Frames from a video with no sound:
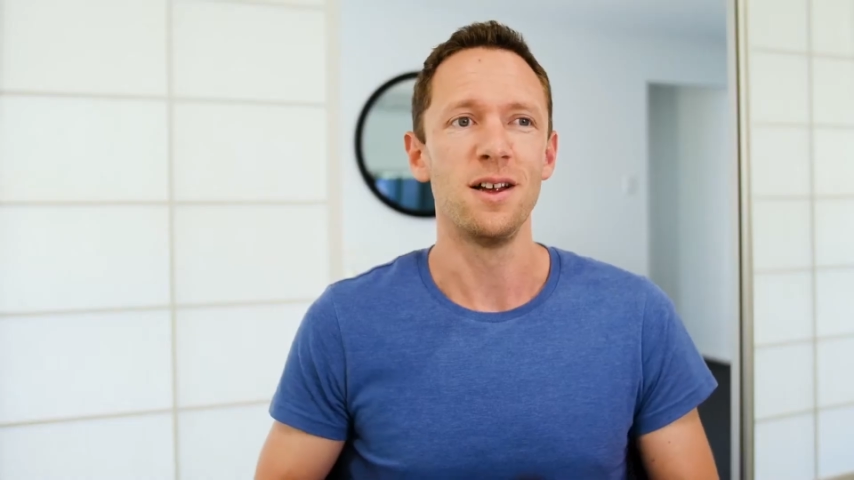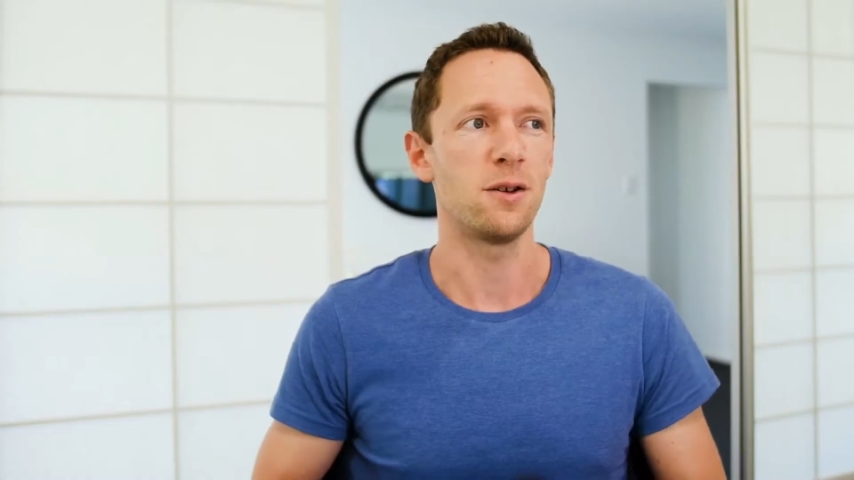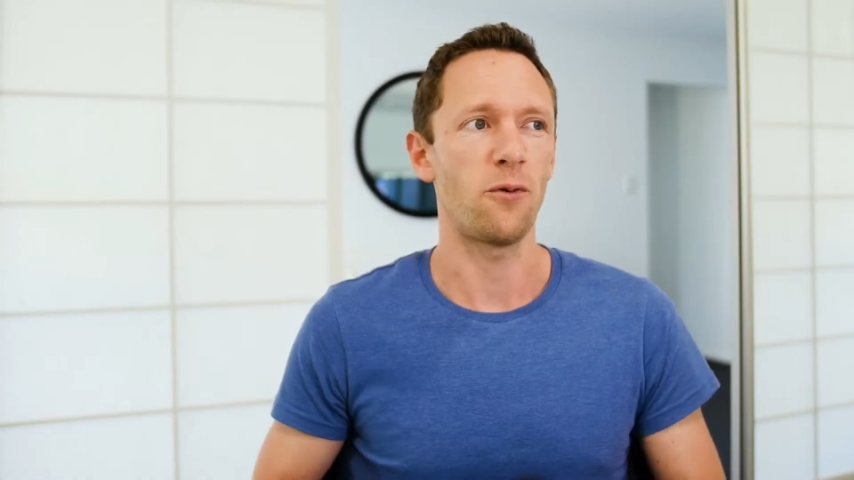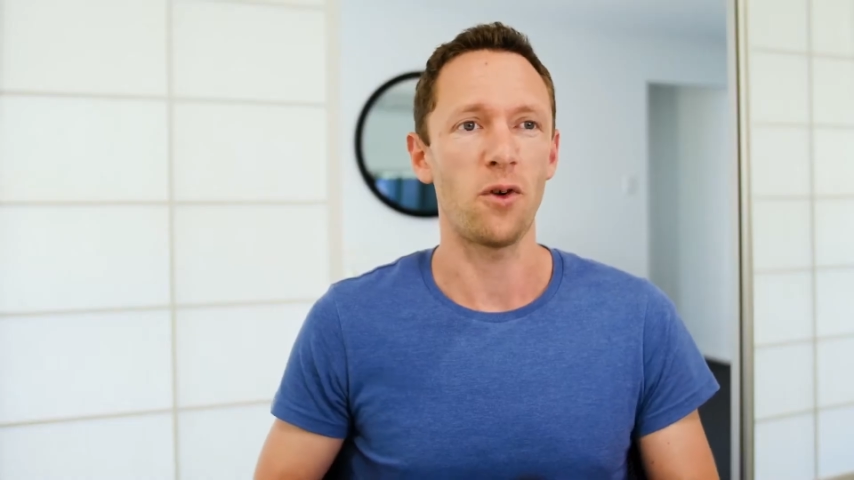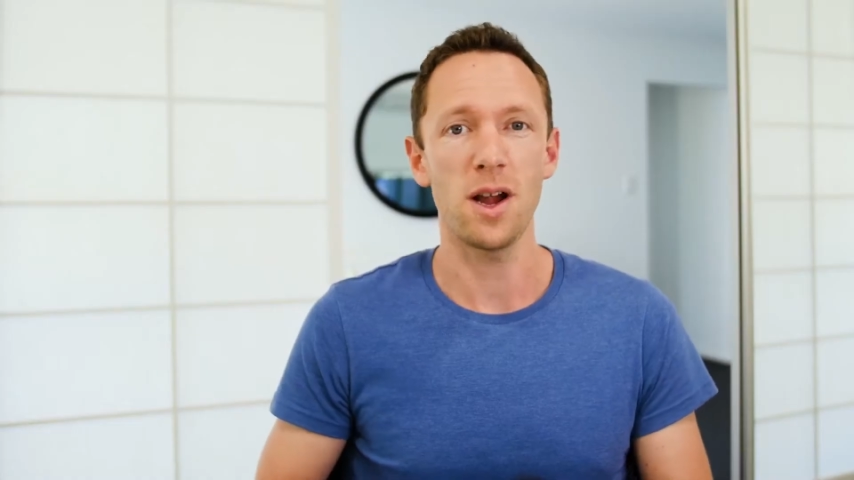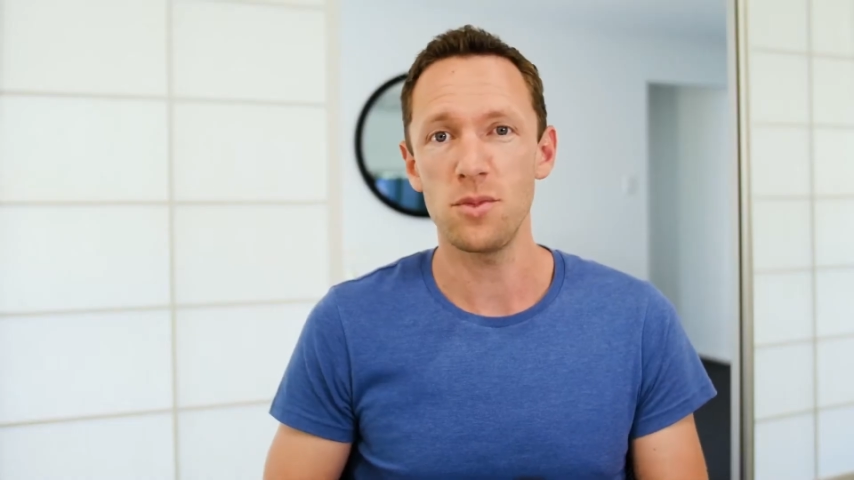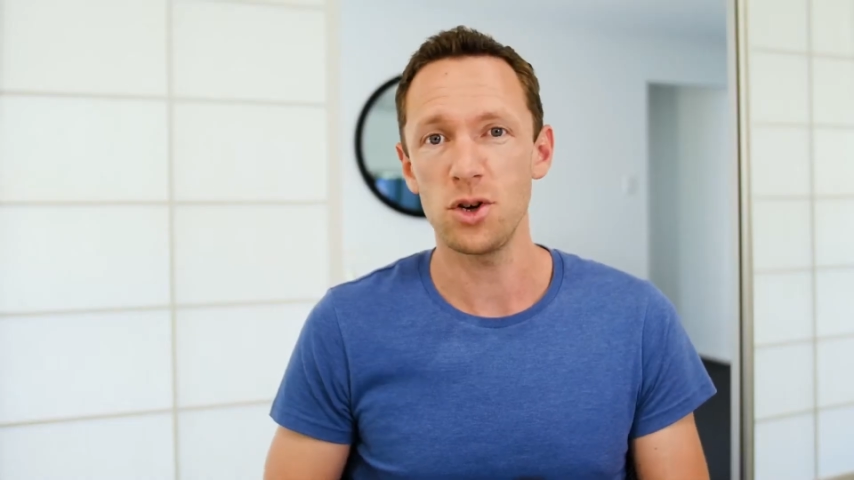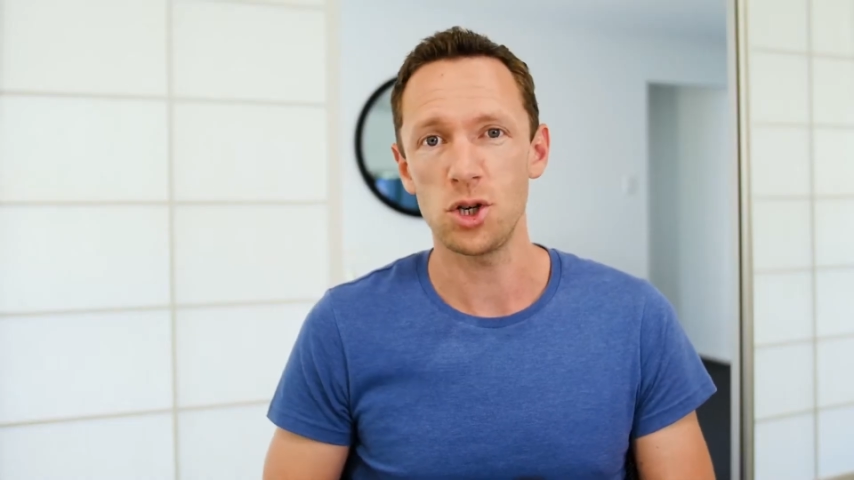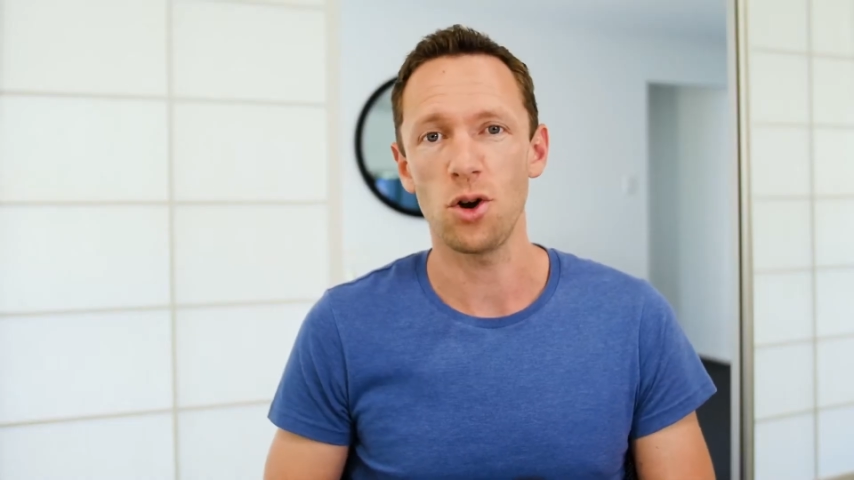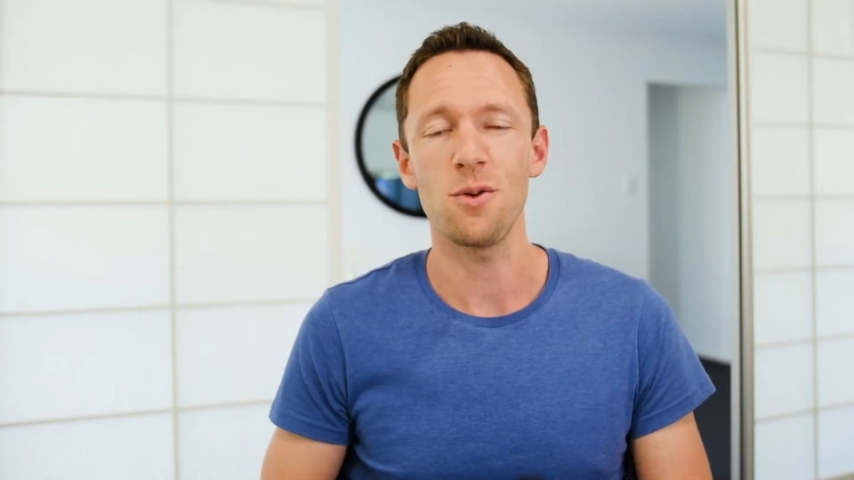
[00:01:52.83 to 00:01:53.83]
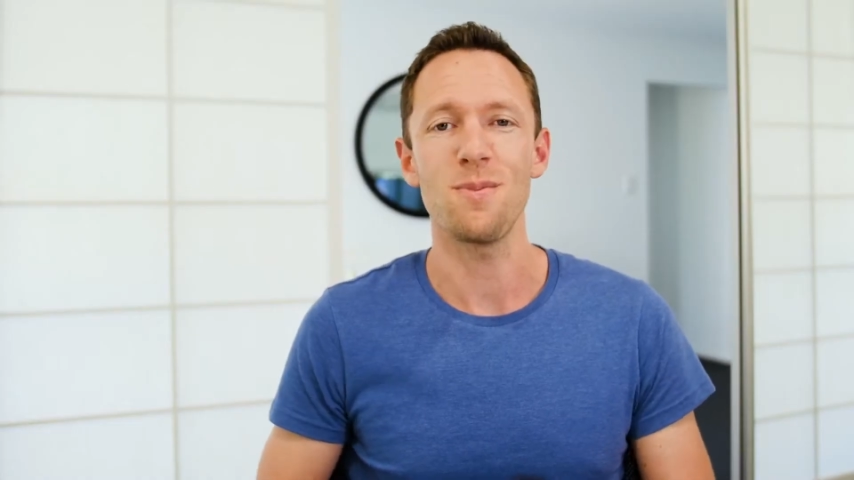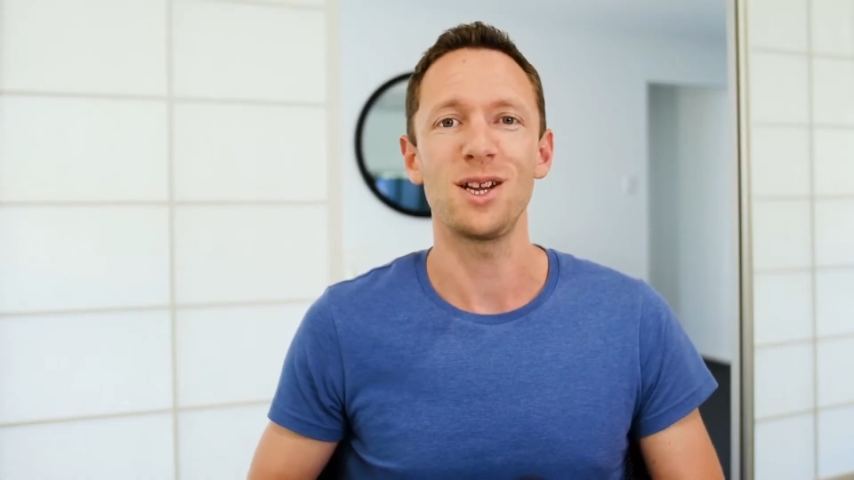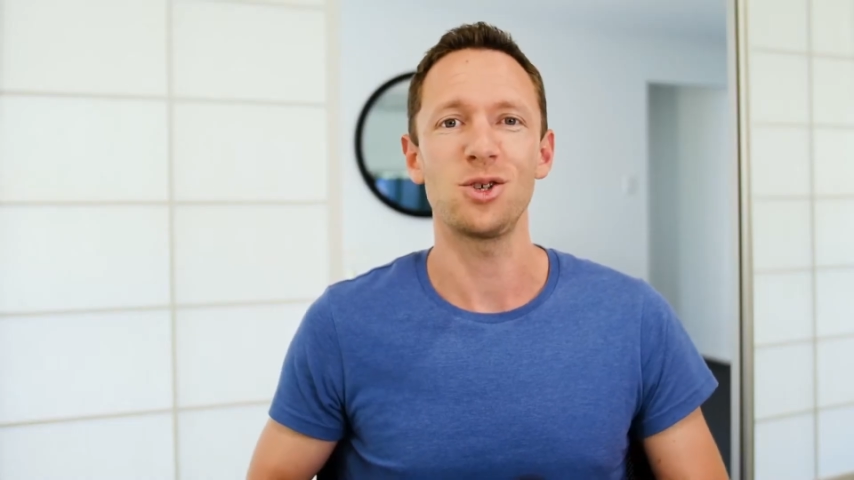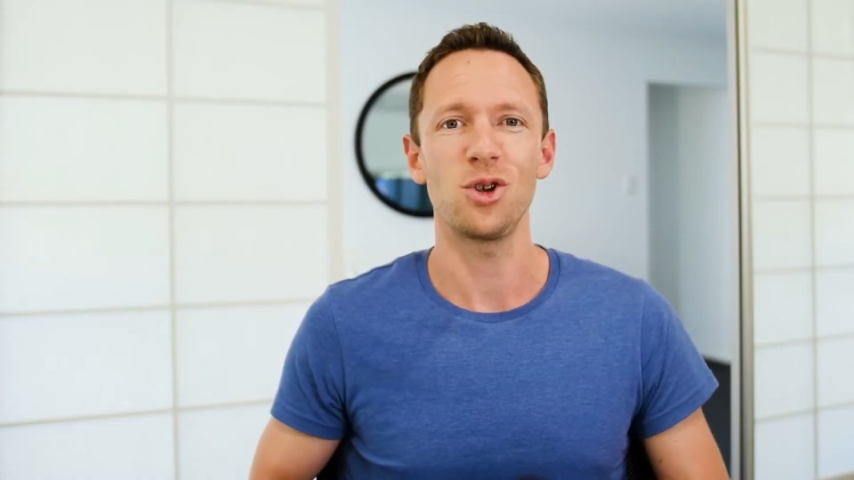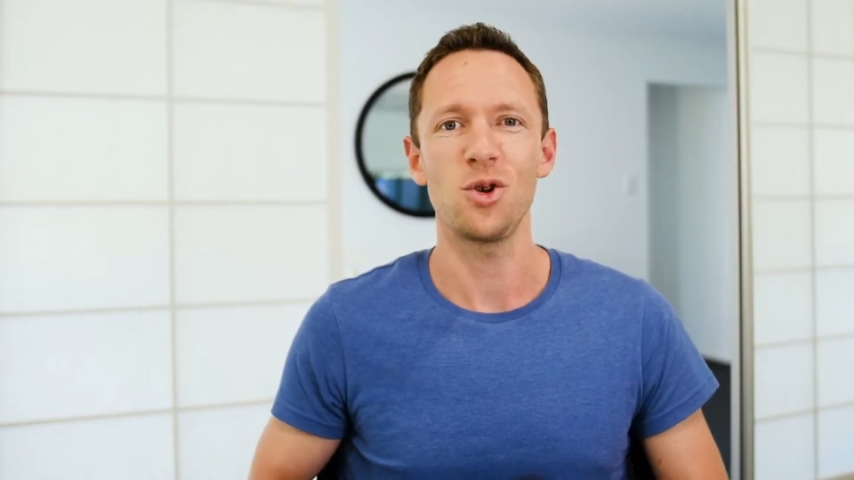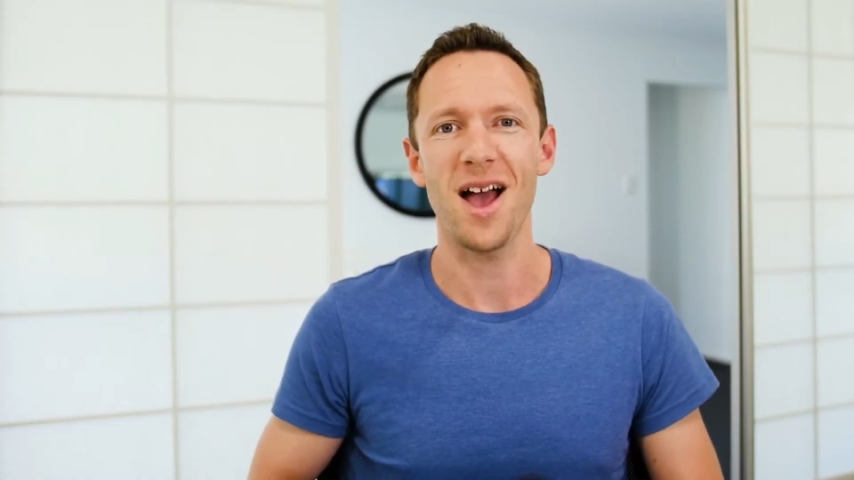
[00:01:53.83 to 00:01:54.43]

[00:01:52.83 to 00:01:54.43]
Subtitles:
to frame your shot, make sure you